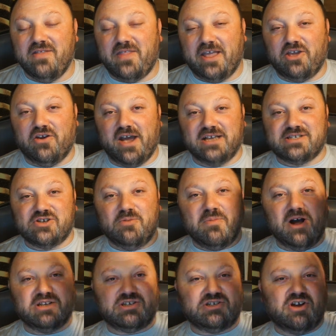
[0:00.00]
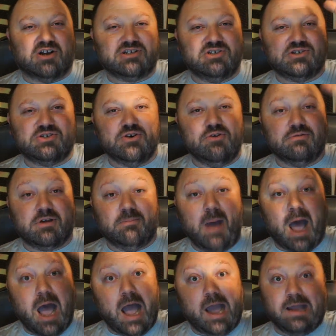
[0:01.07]
Thank you guys so much. Talk to you soon.
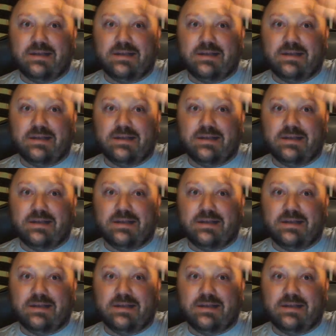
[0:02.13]
Goodbye.